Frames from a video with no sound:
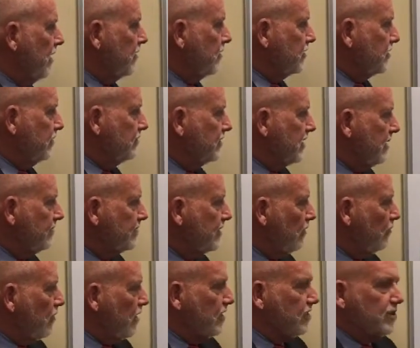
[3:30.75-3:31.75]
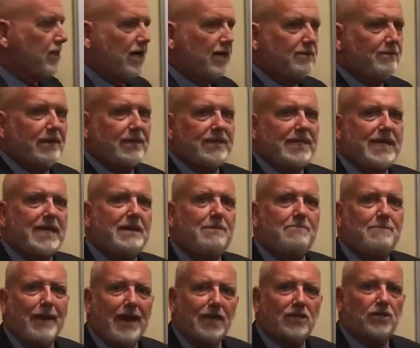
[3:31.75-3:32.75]
Sometimes they want to talk about the
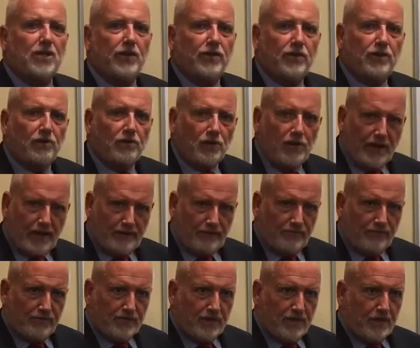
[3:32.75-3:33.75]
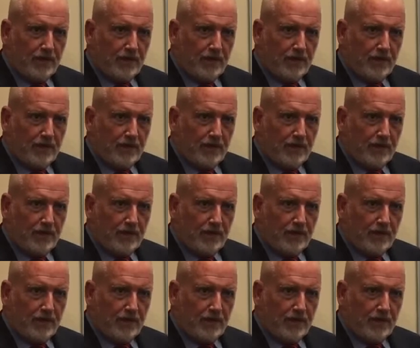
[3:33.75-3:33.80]
impact on their life.